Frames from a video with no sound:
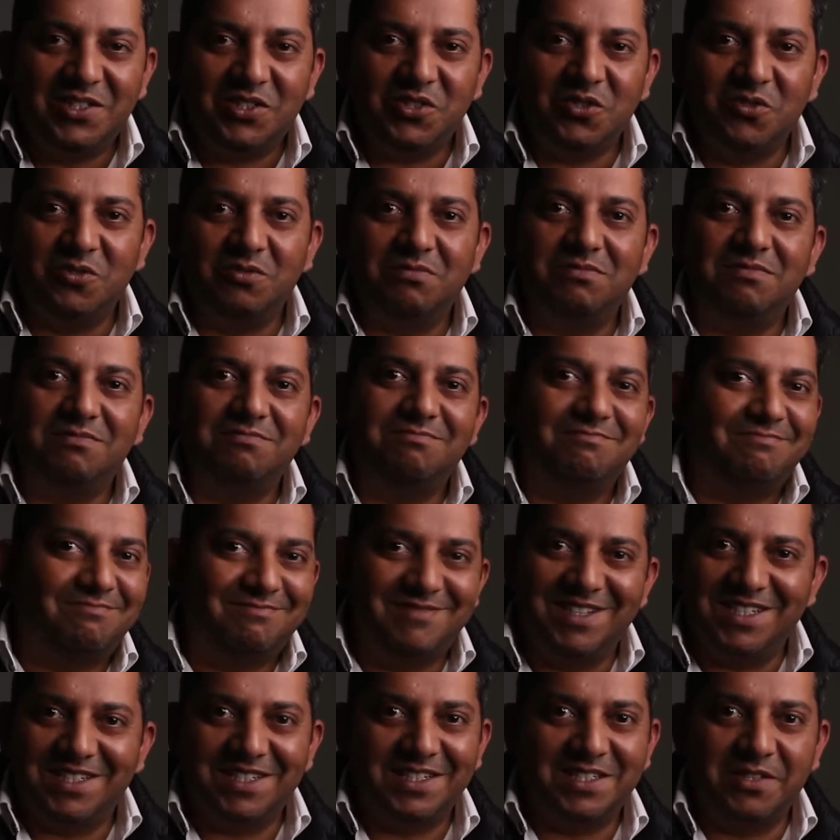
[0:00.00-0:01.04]
So
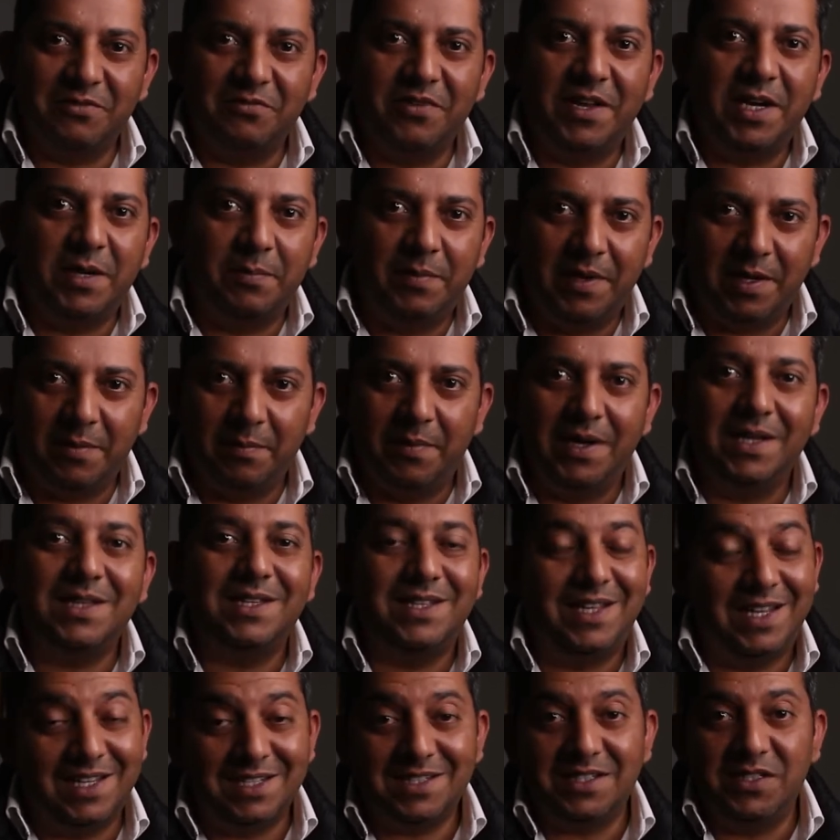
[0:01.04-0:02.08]
this is a very big myth.
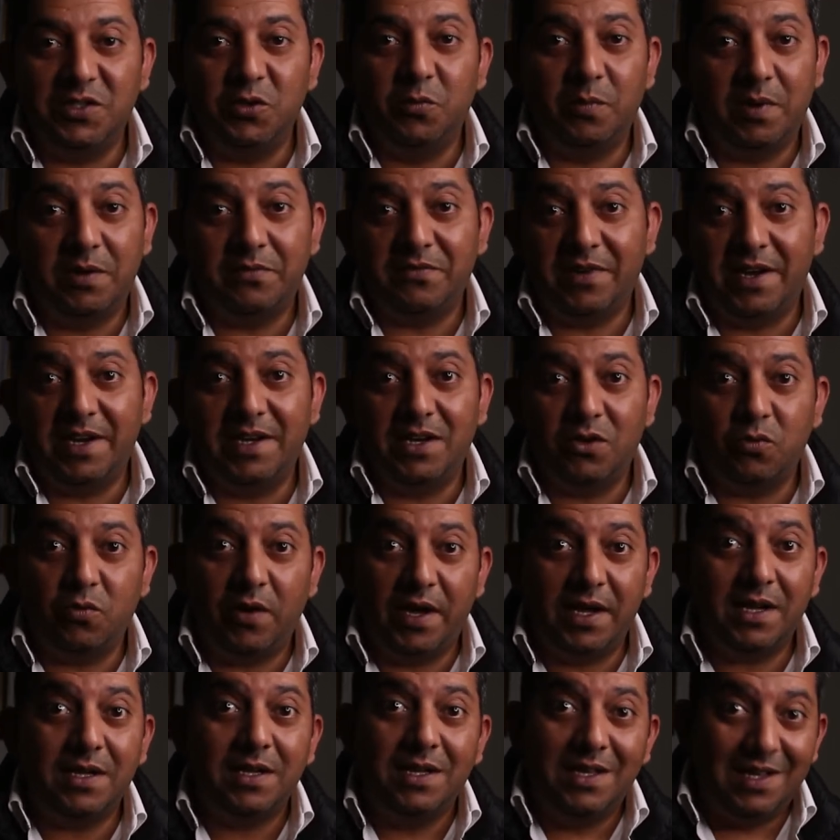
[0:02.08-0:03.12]
Yes, you may find a
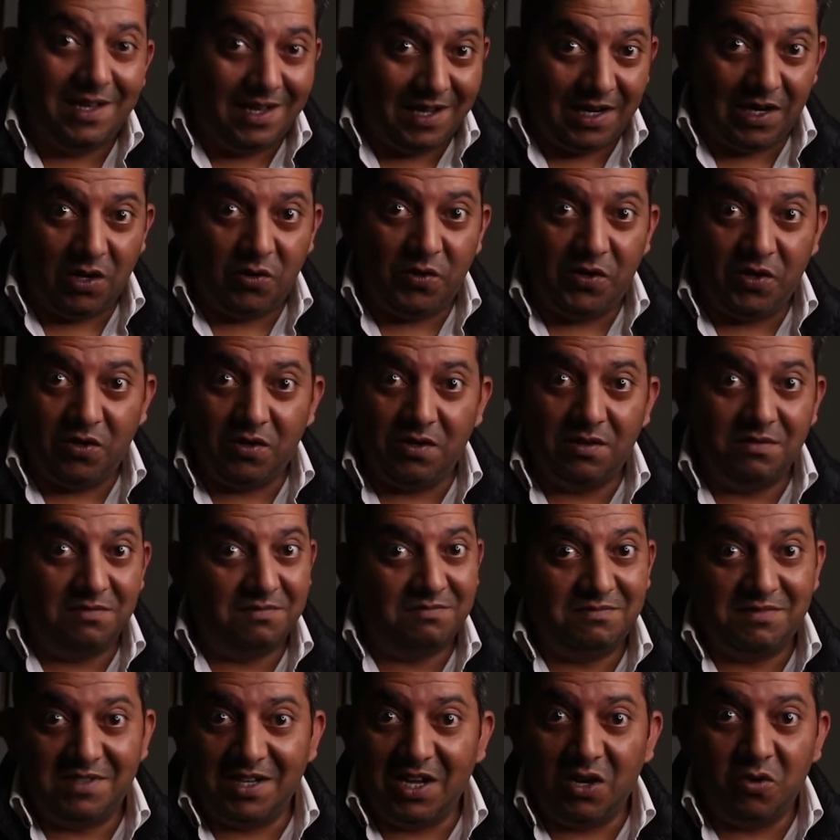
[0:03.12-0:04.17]
quack around your
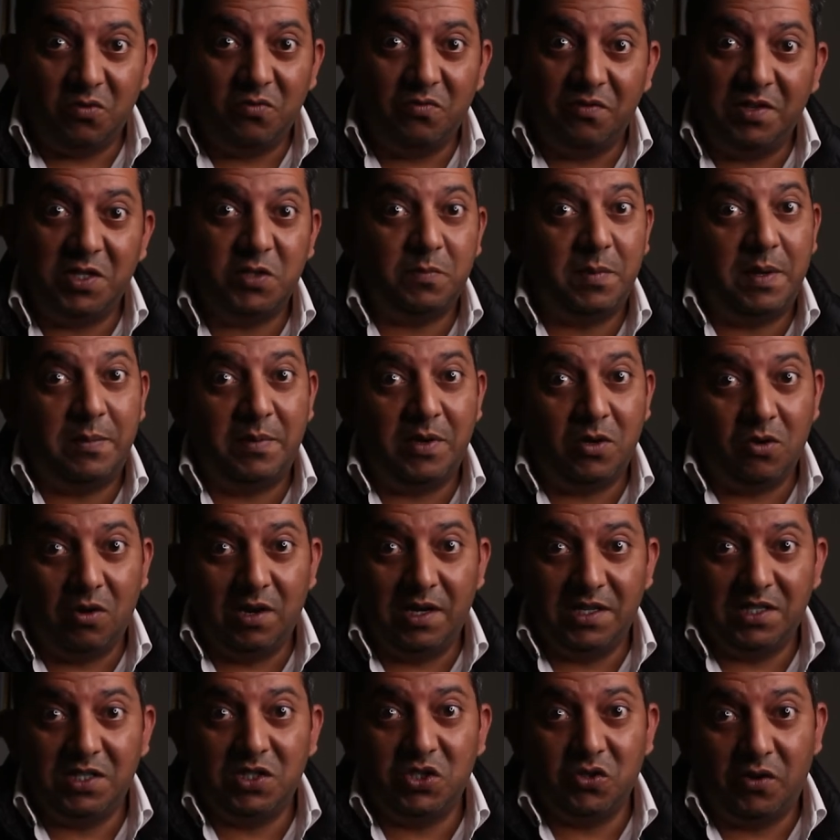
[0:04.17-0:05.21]
town, which may be
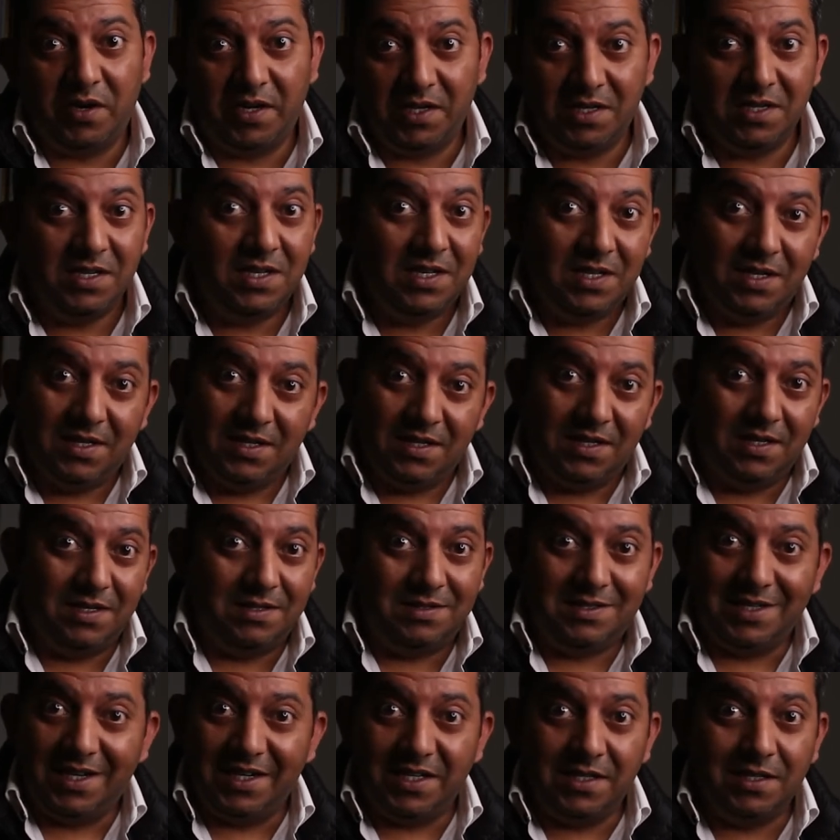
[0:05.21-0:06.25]
called as a joint
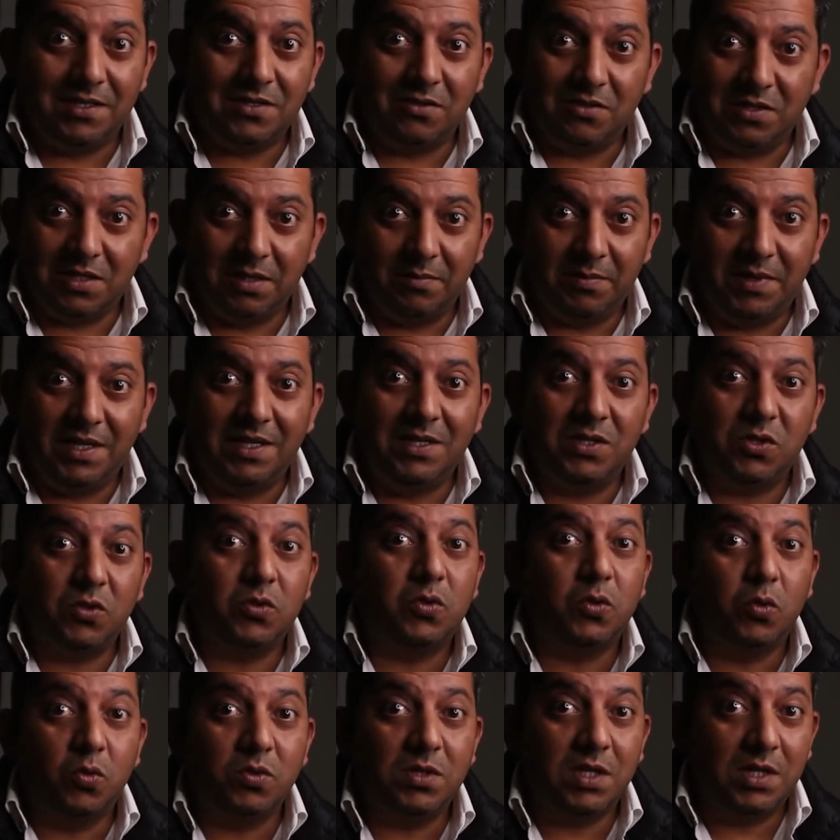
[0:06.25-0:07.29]
setters or something.
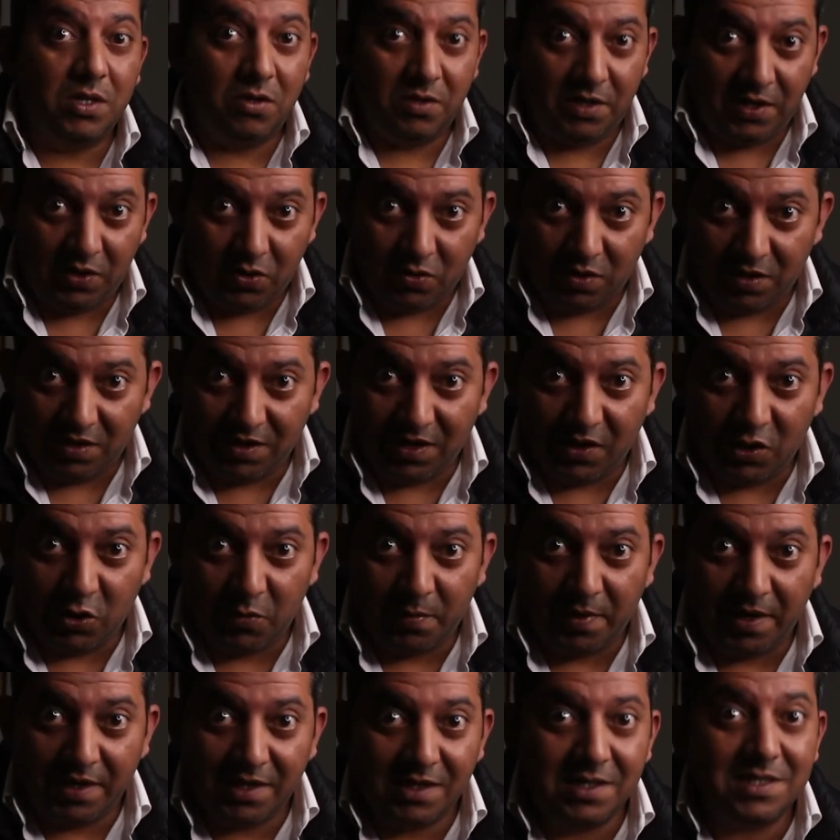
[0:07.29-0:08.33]
So those are not the
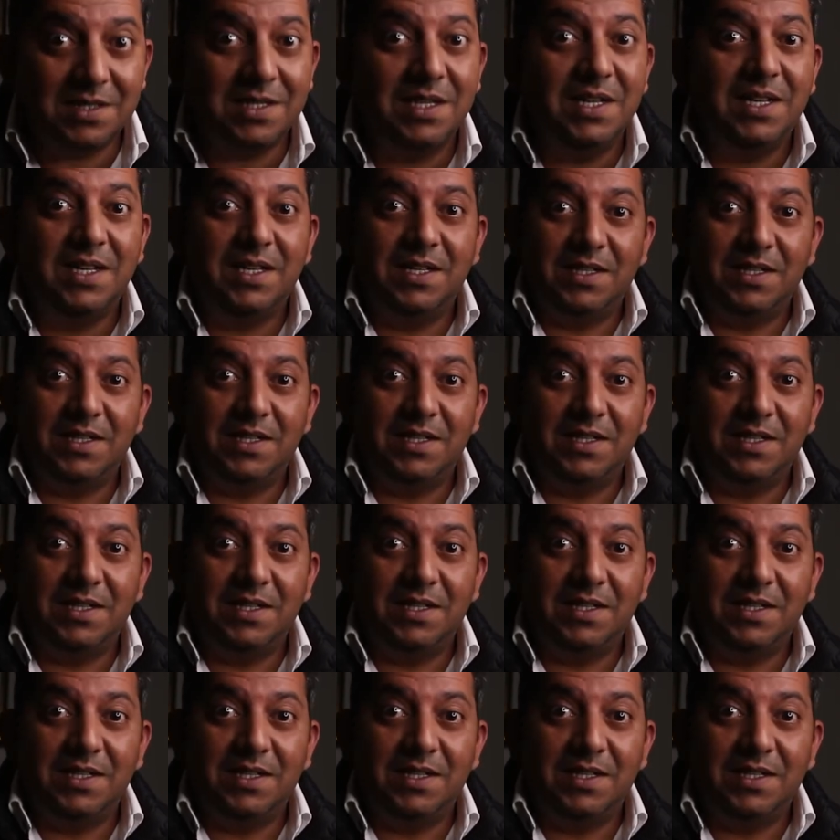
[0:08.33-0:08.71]
chiropractors.